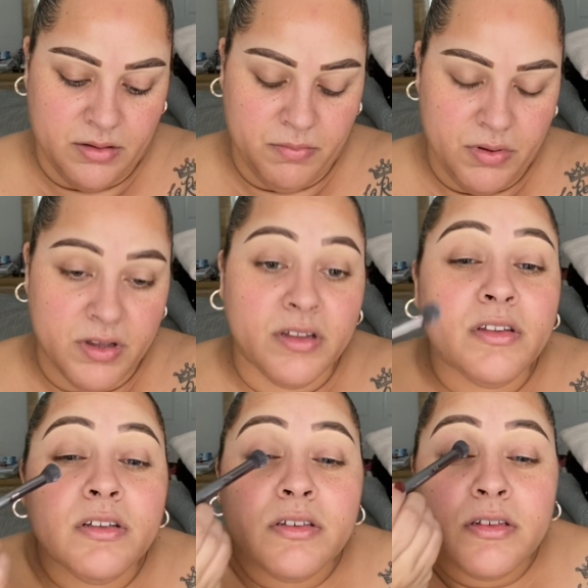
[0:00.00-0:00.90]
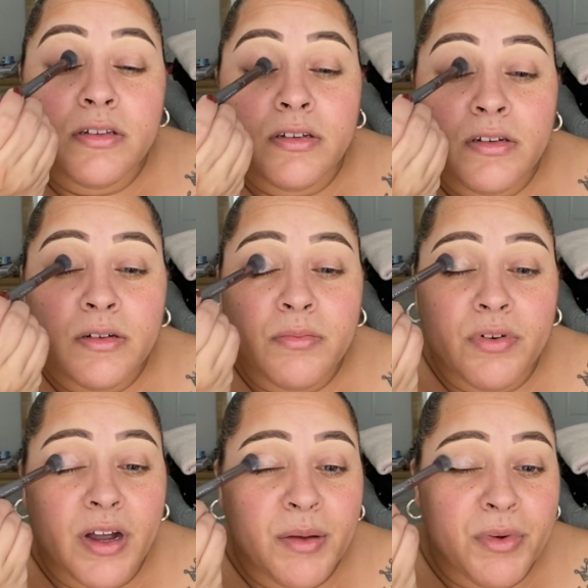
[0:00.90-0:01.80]
put this
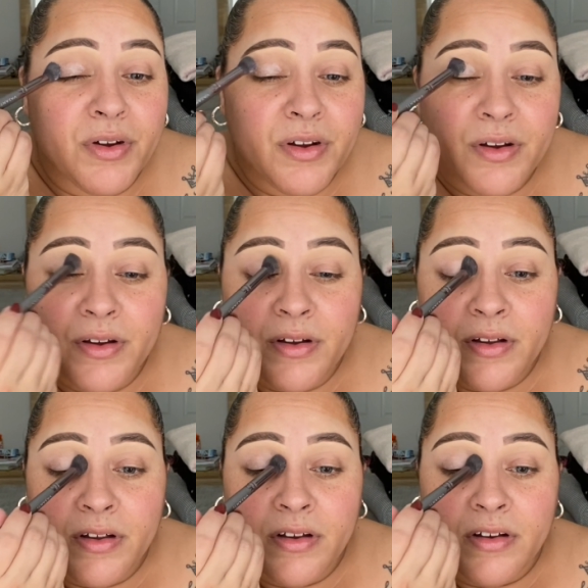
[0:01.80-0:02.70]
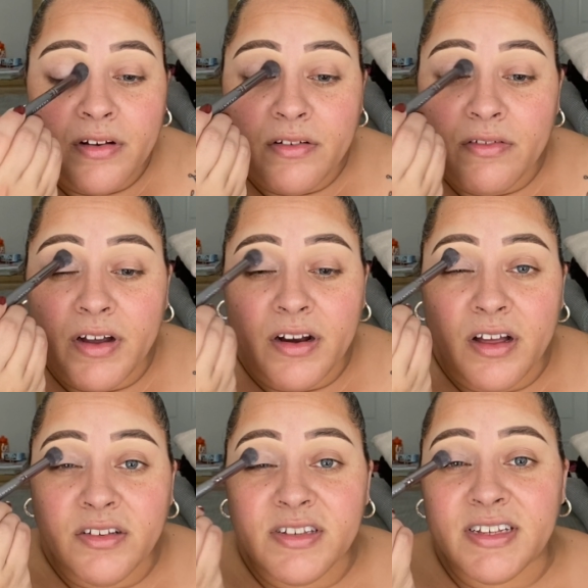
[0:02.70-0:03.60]
primer right
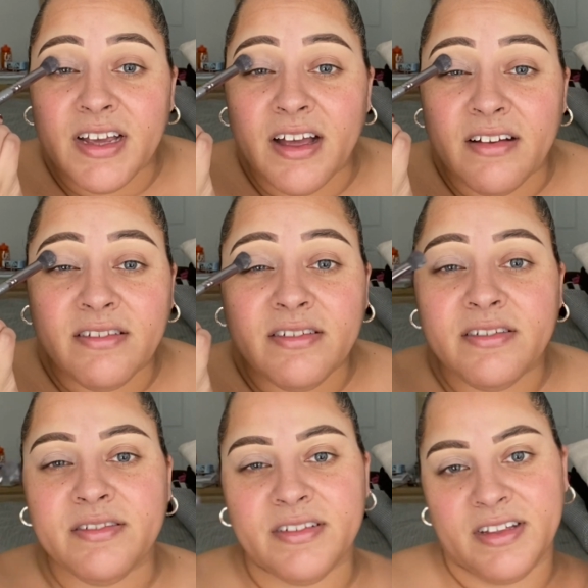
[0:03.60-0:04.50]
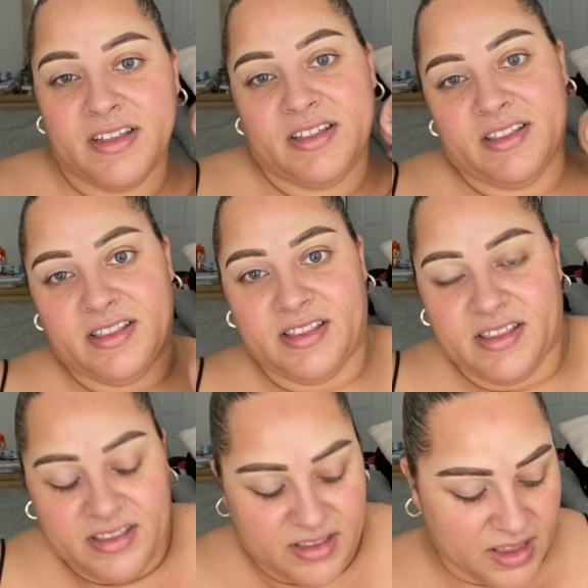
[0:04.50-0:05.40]
on. You see how
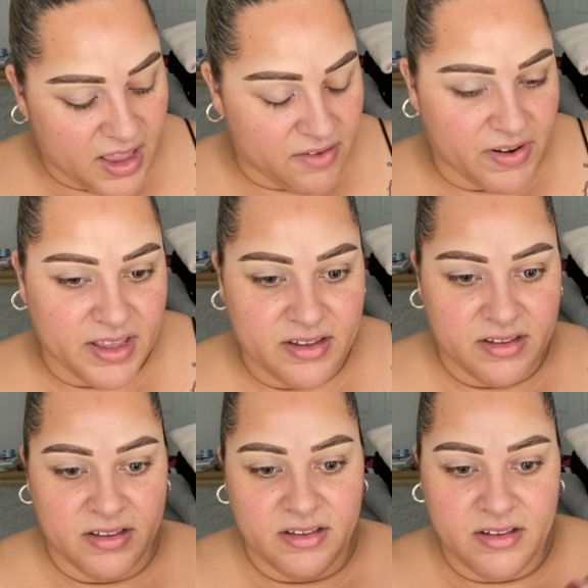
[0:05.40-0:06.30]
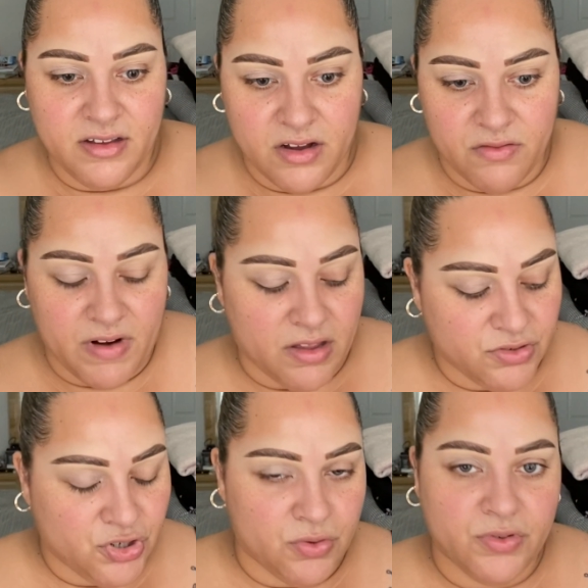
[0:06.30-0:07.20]
I have like a round
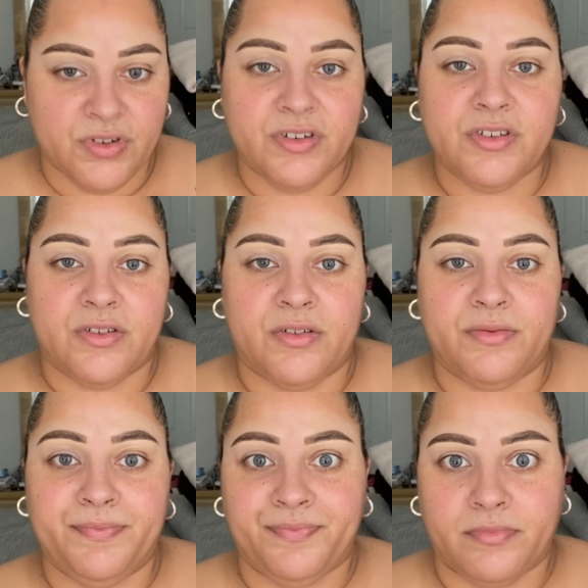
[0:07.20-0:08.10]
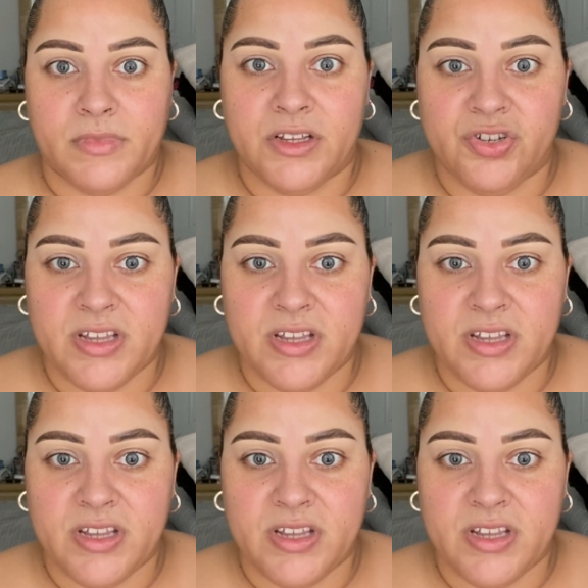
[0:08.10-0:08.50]
shoulder, so it just